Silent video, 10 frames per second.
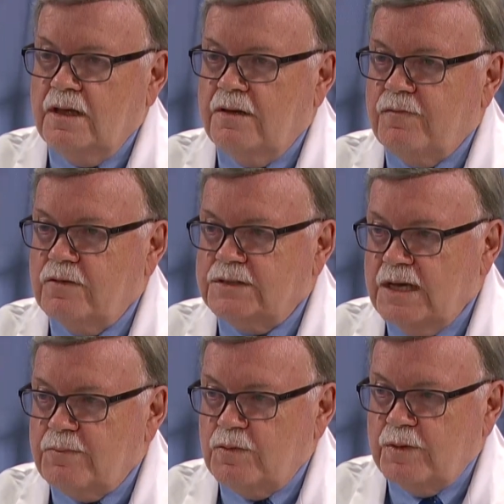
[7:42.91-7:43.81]
For
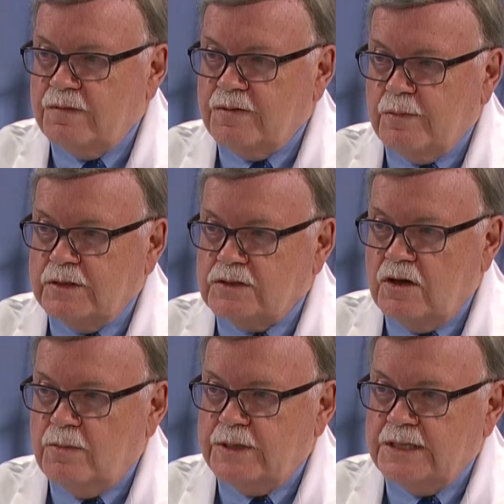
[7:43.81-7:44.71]
example, one of the most
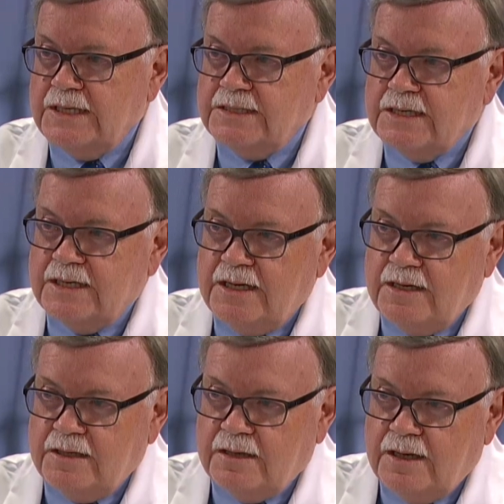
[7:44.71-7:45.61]
common and easily